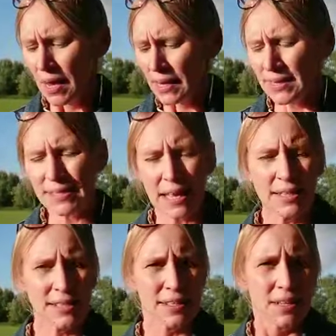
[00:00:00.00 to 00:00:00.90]
In a
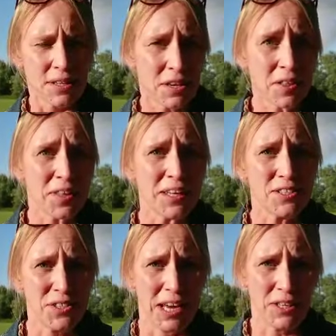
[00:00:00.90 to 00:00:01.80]
sense, nothing
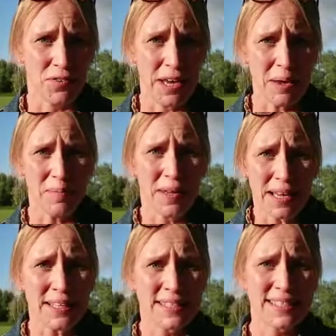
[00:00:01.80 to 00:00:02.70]
has changed for him.
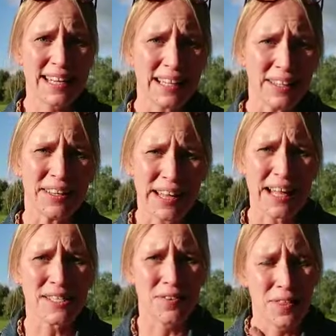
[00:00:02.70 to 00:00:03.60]
He's still at the
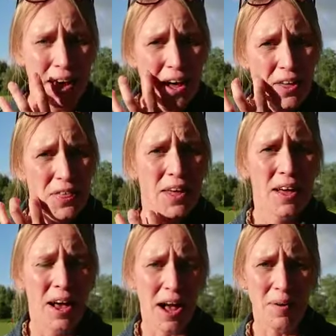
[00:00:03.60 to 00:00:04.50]
ends of the earth
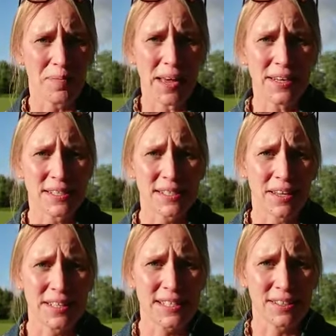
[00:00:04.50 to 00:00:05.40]
um, and his
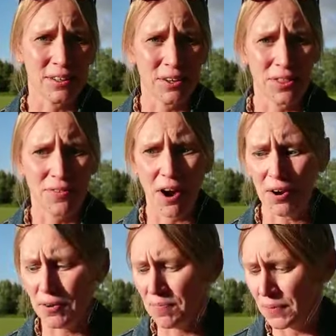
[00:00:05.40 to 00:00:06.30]
son is still on the
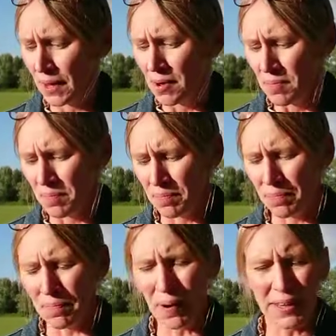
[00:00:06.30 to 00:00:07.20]
throne.
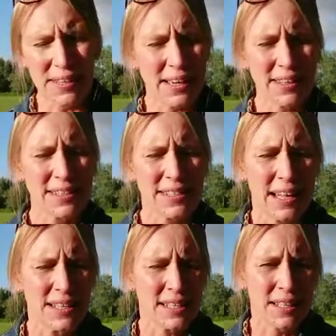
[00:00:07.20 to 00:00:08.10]
But in the other
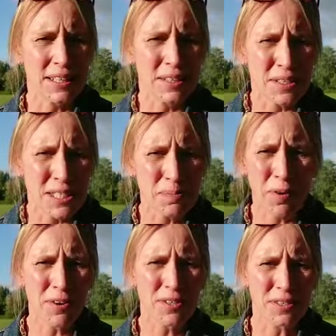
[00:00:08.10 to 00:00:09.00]
sense, in the
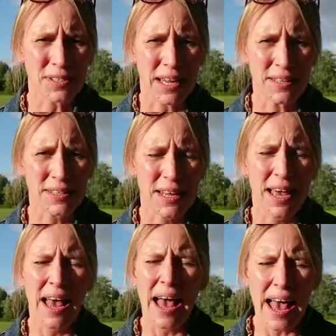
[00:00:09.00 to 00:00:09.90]
spiritual sense,
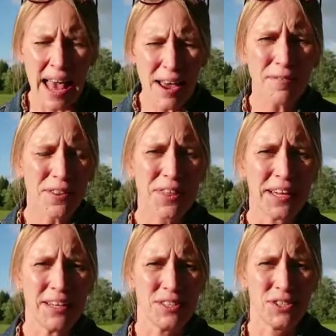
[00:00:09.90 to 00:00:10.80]

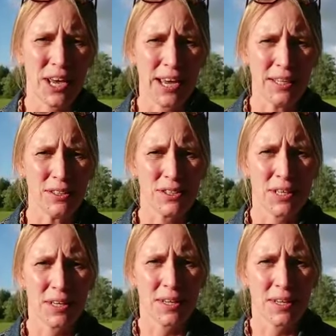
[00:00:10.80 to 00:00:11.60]
everything has changed.